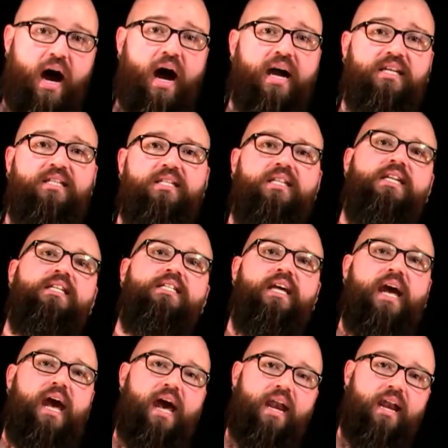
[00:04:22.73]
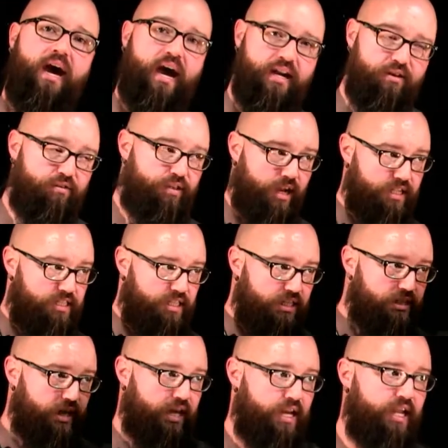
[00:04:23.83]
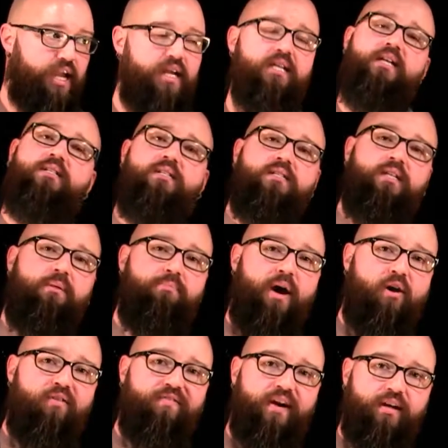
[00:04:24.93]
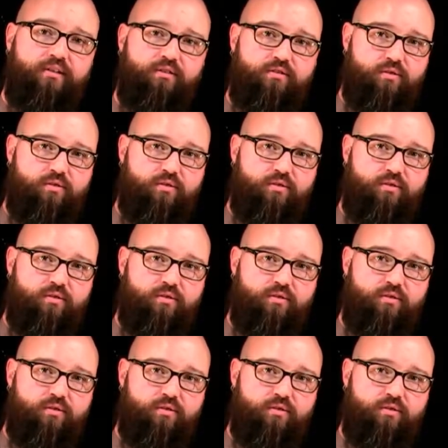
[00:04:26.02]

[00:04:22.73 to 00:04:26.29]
IC to N, I know that IC to N again has the same power factor,